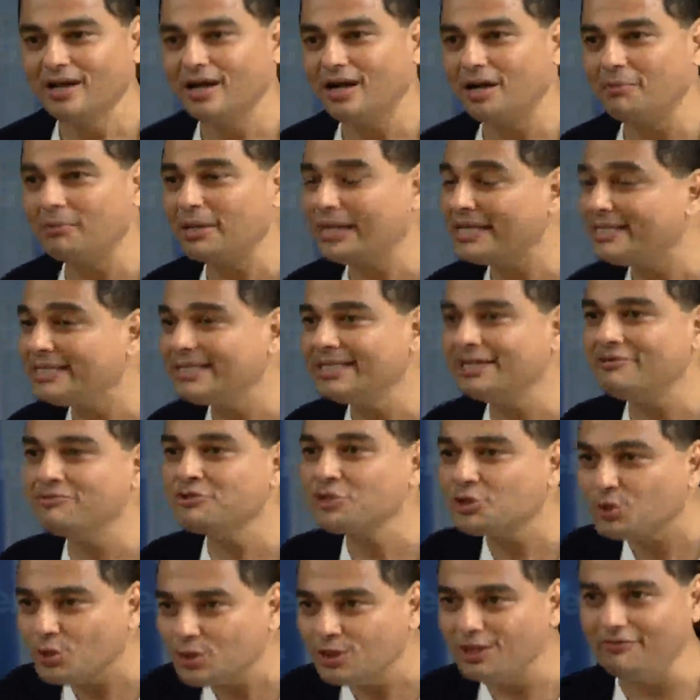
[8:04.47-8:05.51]
But I think they've
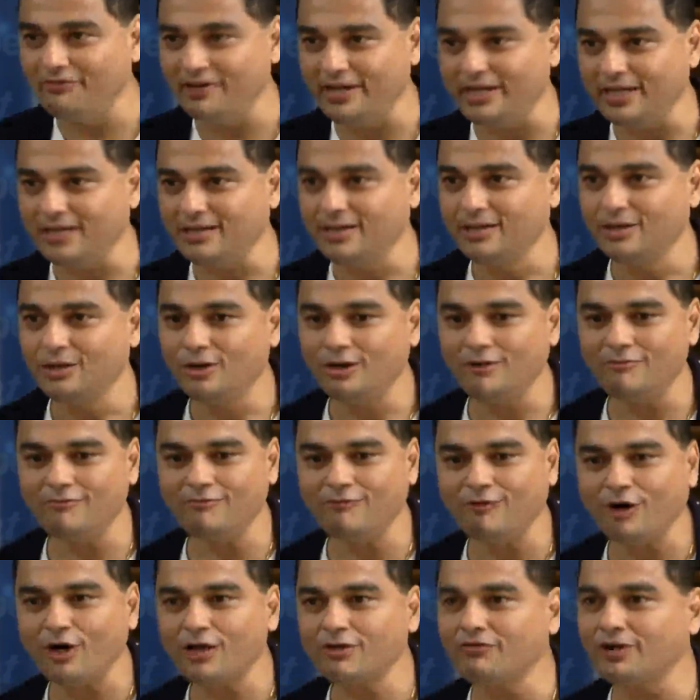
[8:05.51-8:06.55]
shown the way
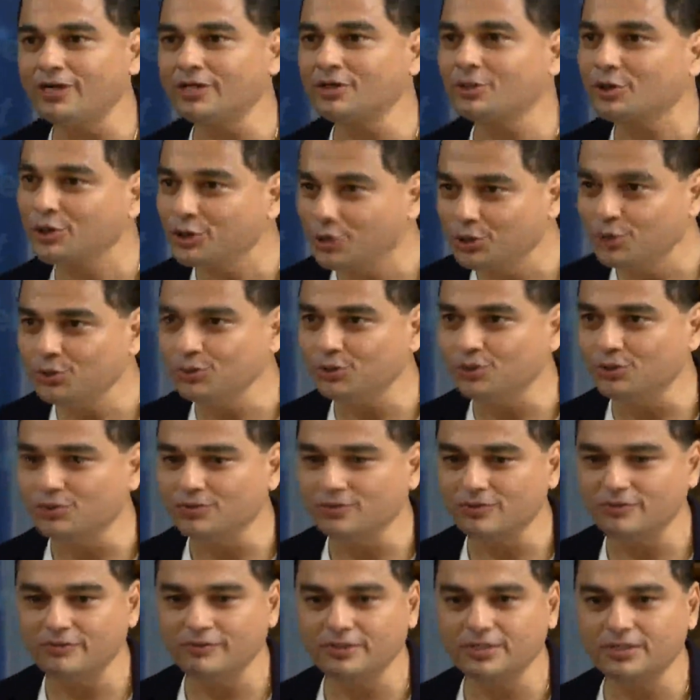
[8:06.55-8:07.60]
of what one could do
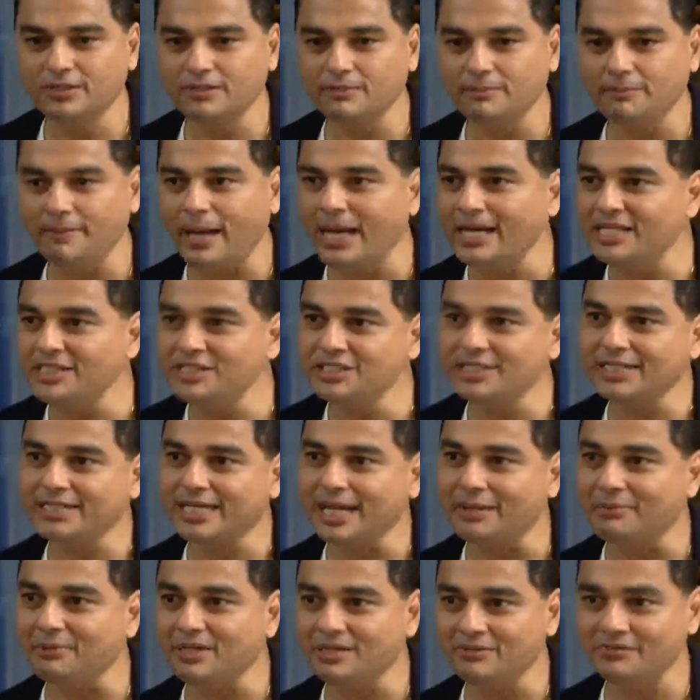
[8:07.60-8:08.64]
with balance sheet
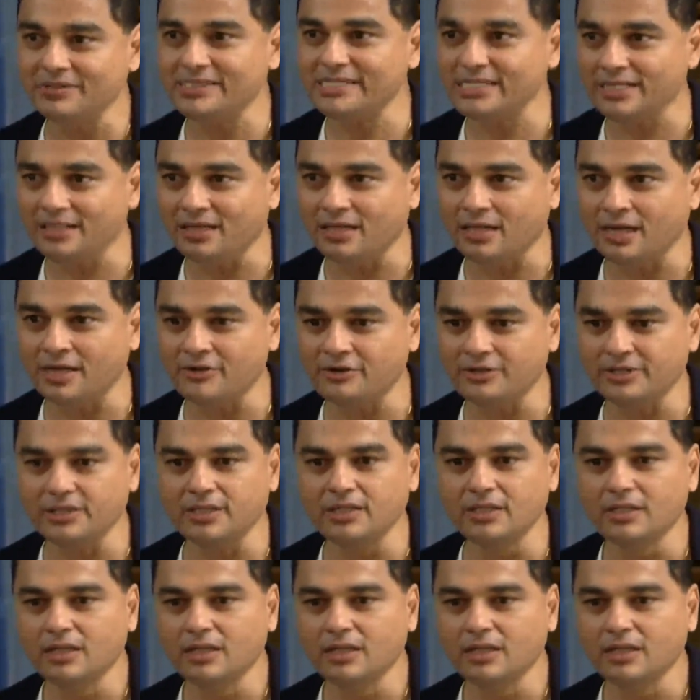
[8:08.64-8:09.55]
capital invested in our country.